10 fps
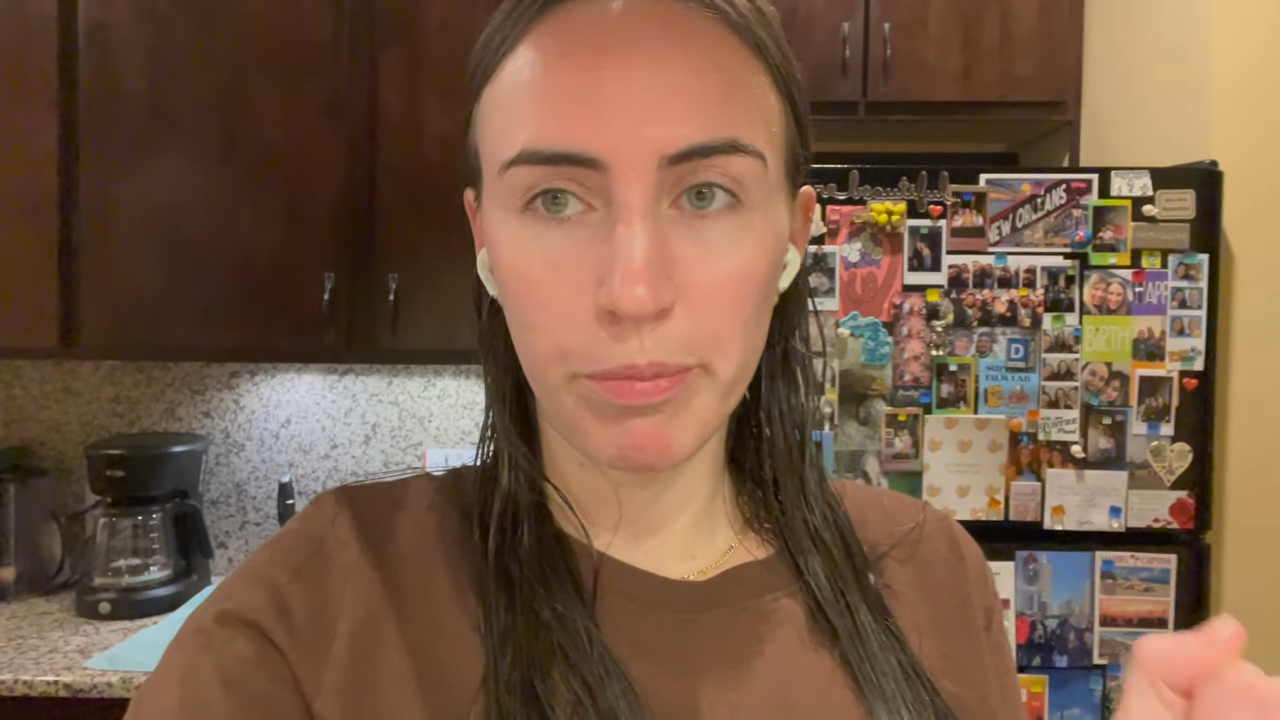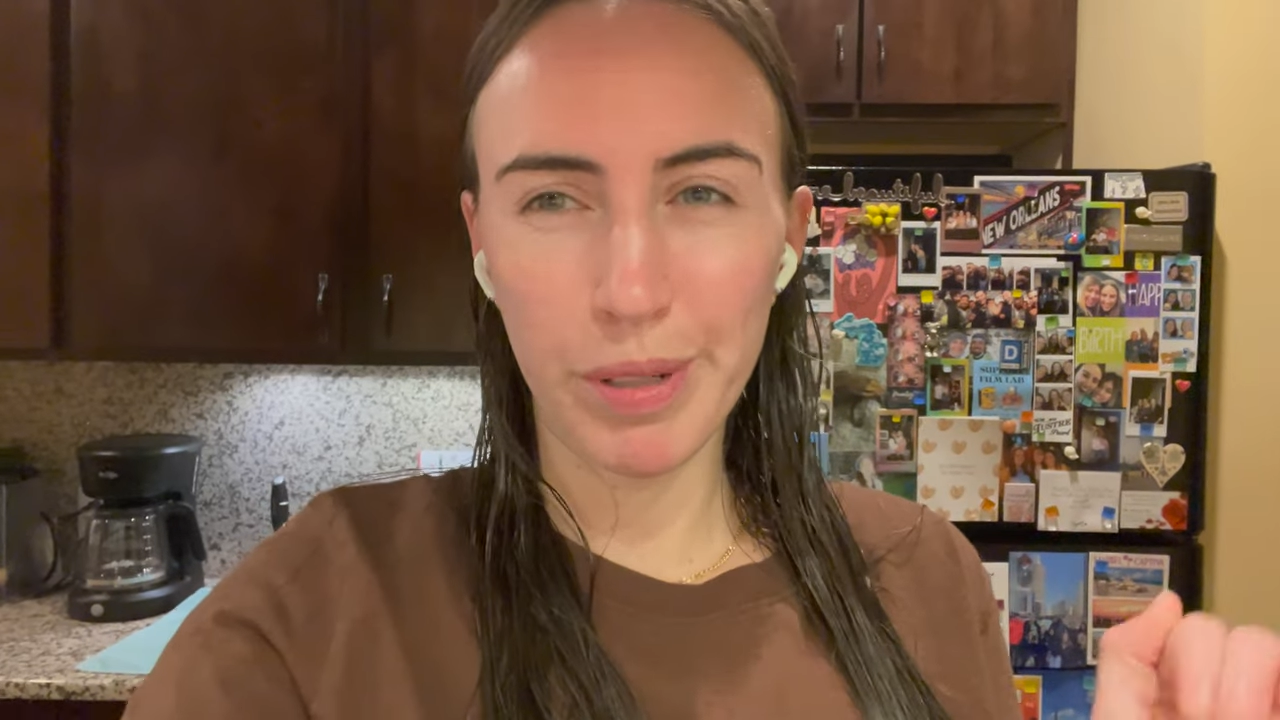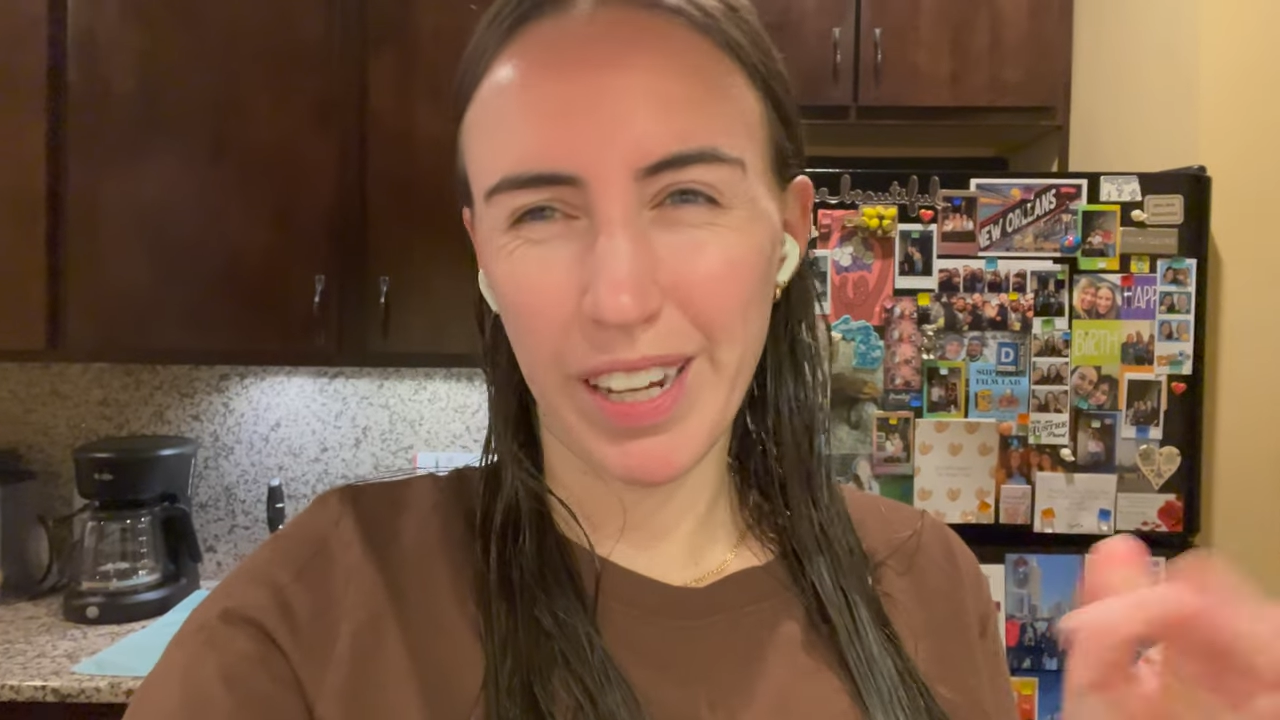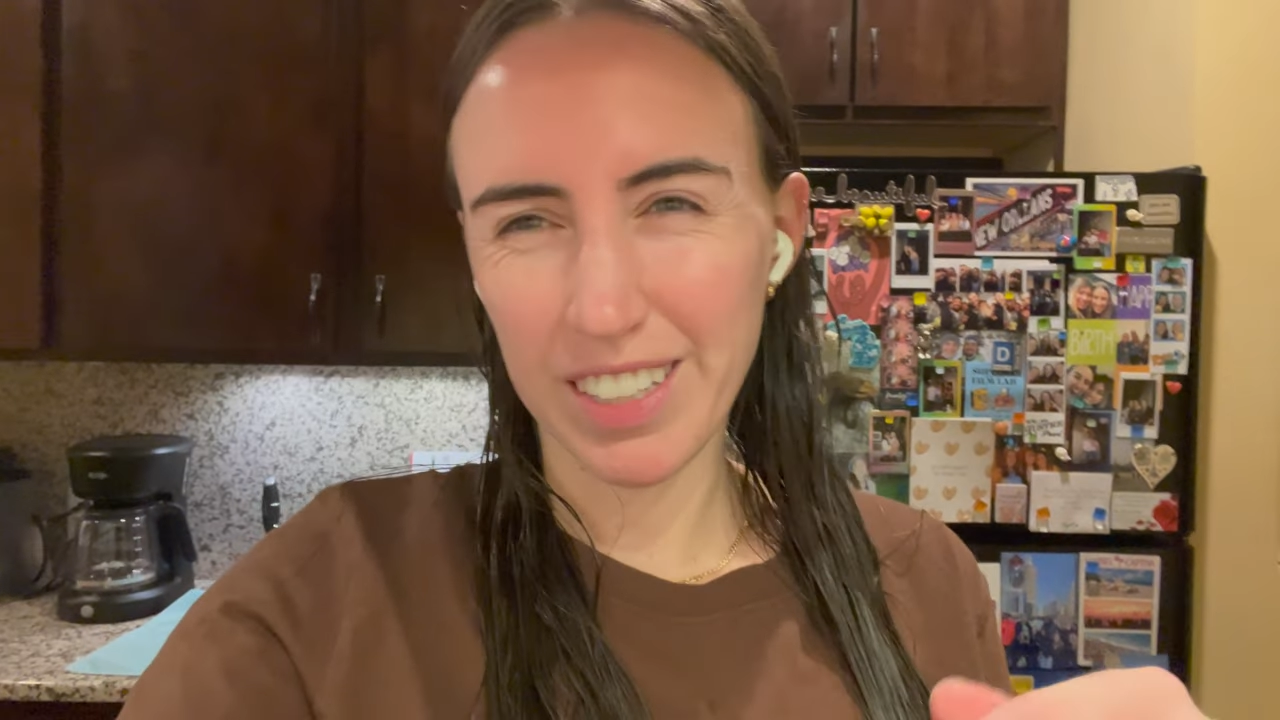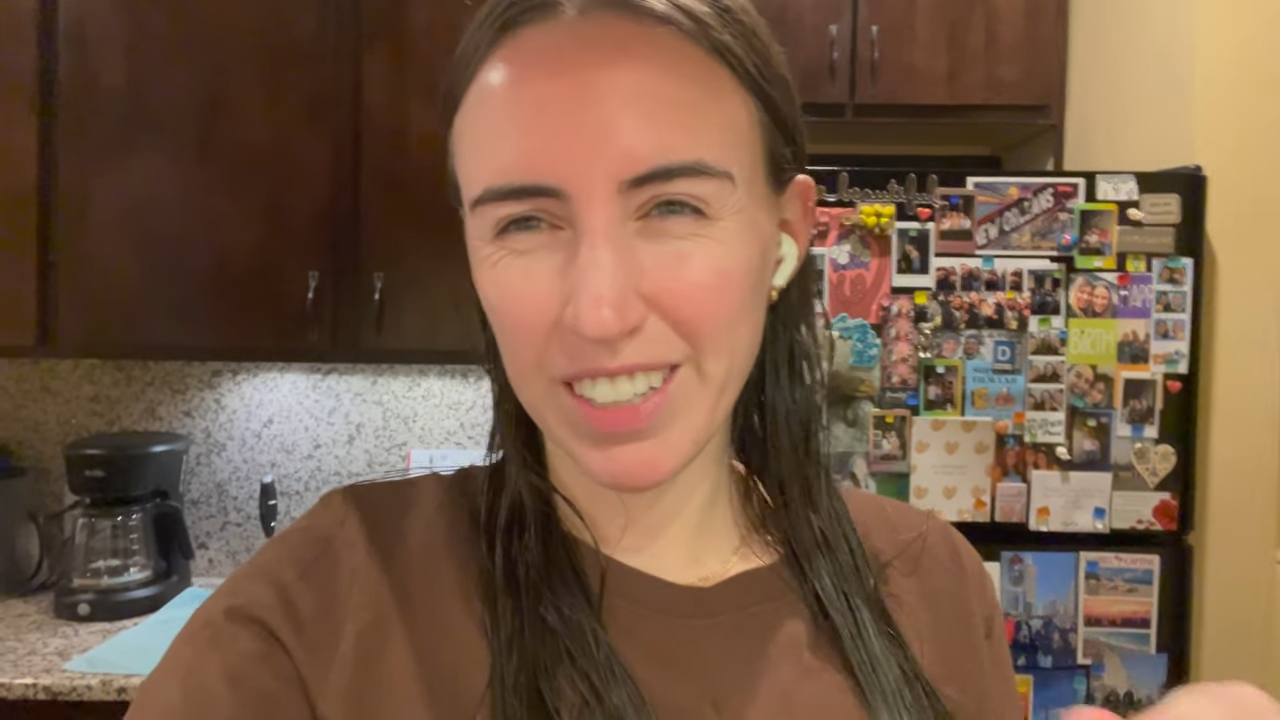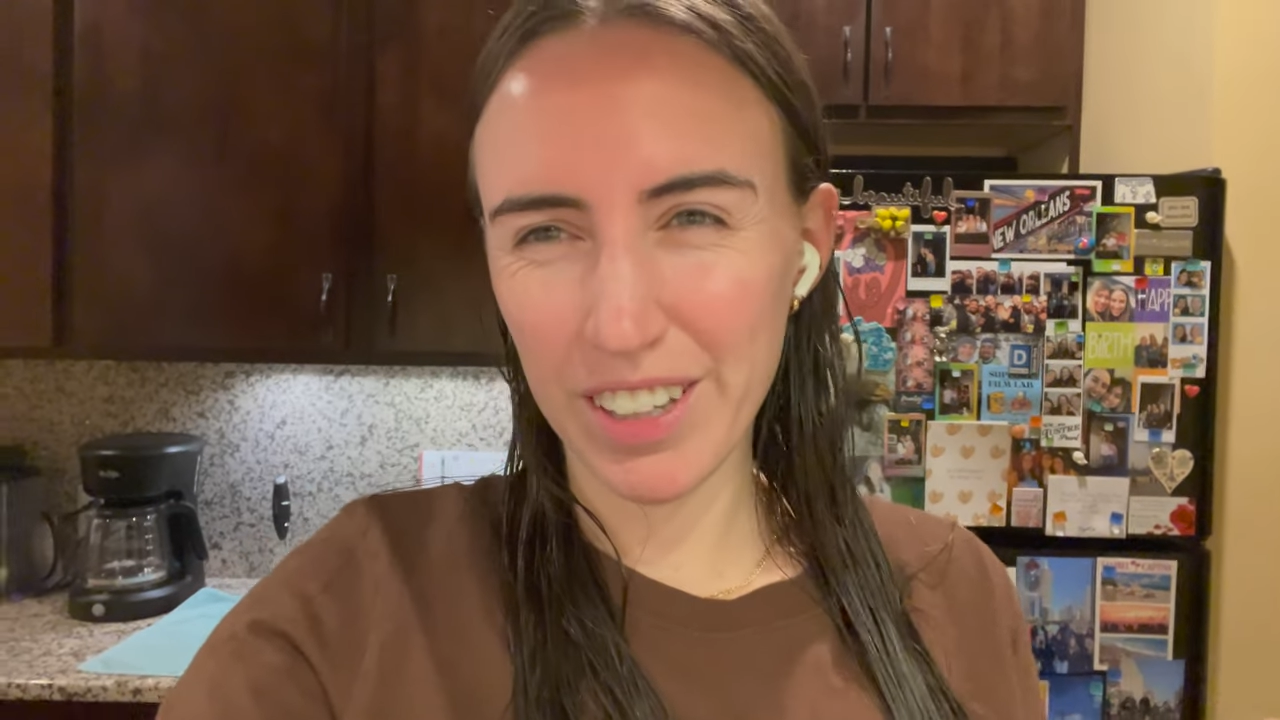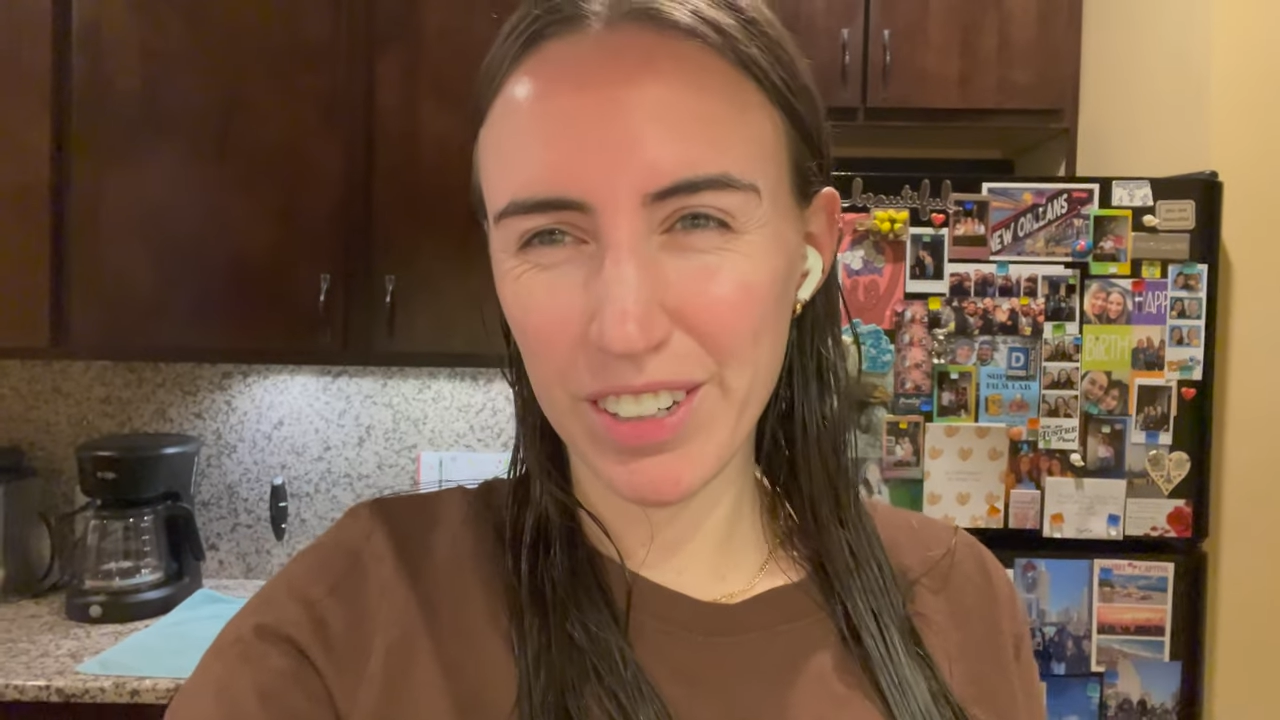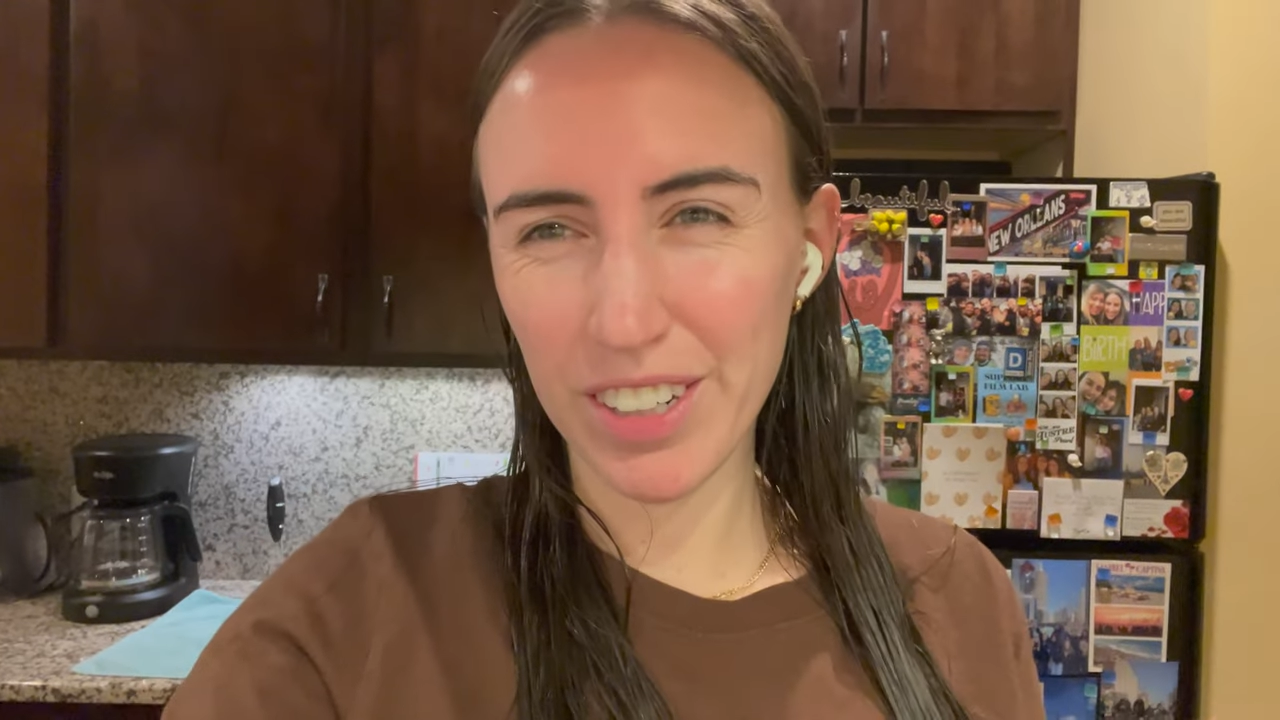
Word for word: but not together,